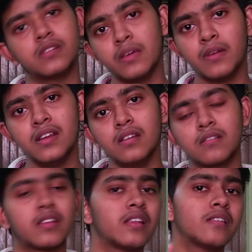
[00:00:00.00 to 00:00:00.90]
demand,
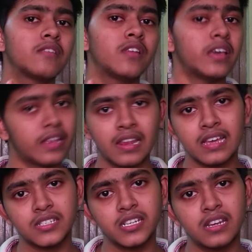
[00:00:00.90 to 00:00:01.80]
relatively
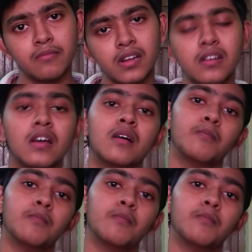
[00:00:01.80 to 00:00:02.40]
inelastic demand,